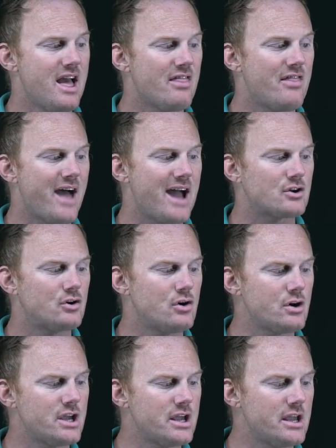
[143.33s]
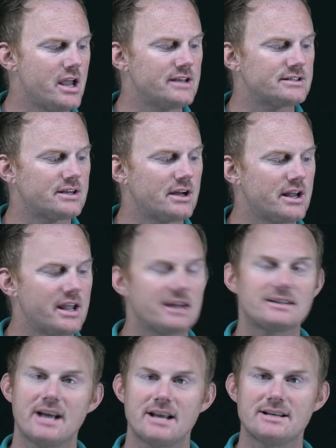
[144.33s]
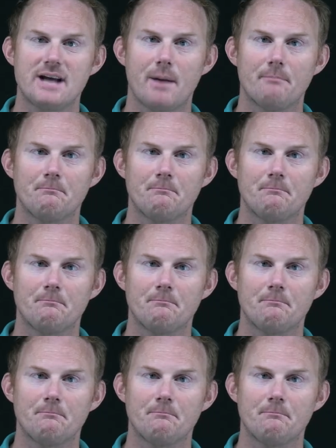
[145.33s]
that cookie is going to get sent up.